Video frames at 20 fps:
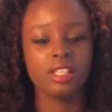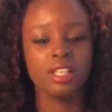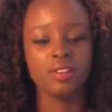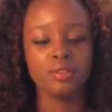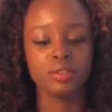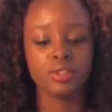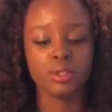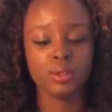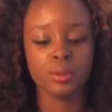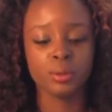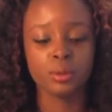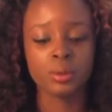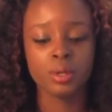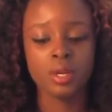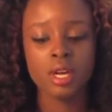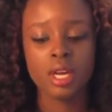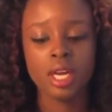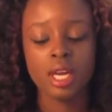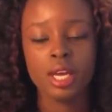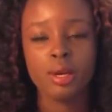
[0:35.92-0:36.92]
gives you
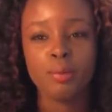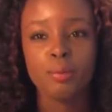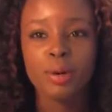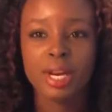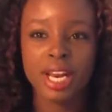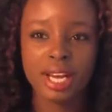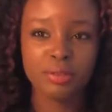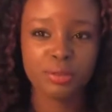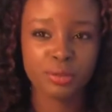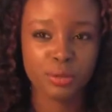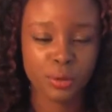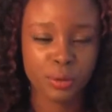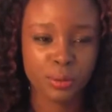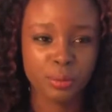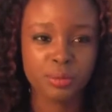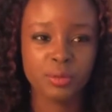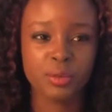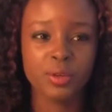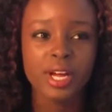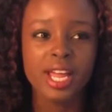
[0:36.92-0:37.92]
a
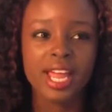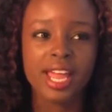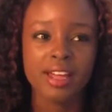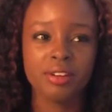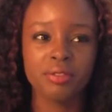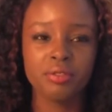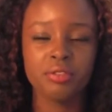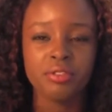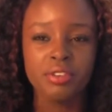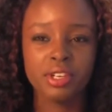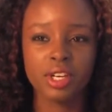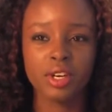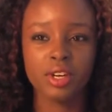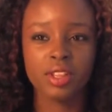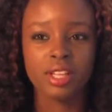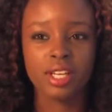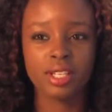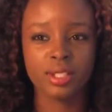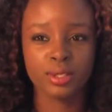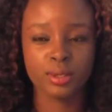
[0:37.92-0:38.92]
platform for every
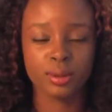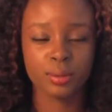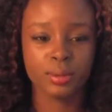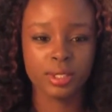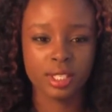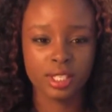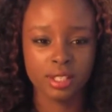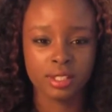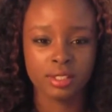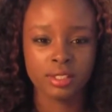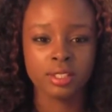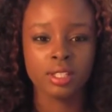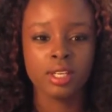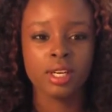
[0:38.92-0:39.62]
other subject.